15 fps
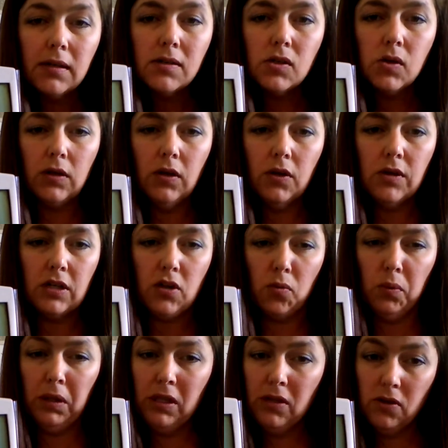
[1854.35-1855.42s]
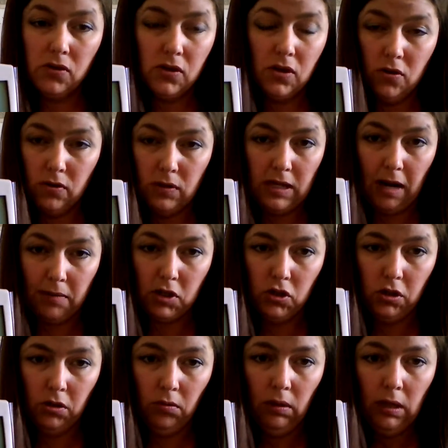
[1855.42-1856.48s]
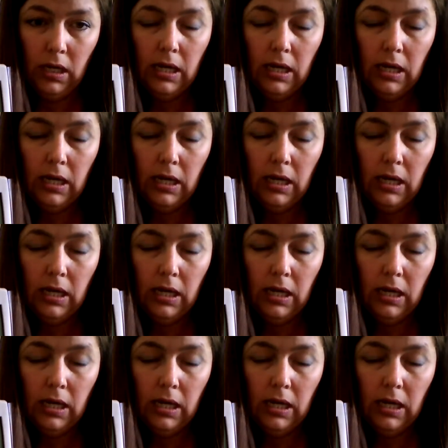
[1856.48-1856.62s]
So I know you guys are really used to using option 2.